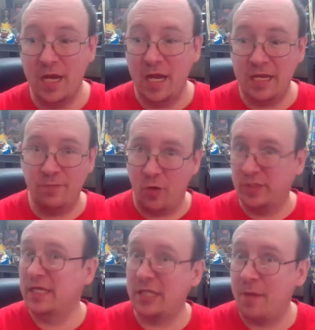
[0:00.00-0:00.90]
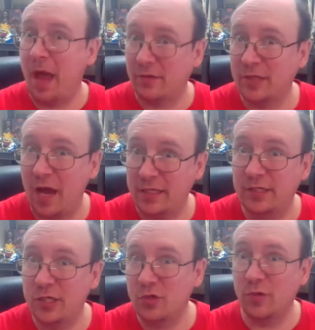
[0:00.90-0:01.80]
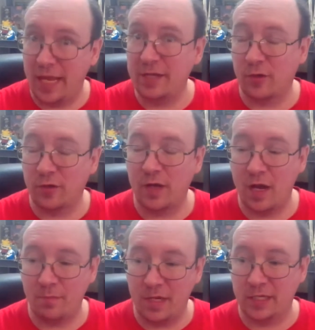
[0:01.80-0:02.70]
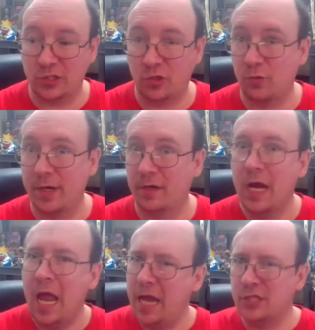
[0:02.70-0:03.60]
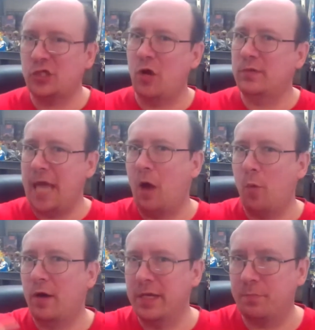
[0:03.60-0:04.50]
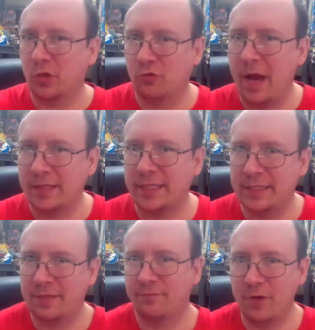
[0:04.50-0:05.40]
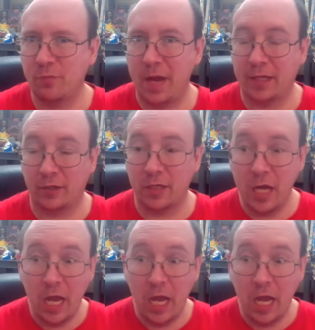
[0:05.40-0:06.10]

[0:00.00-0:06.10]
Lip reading: even though it did come out in 92 later in his career, and it shows how well he progressed as a filmmaker,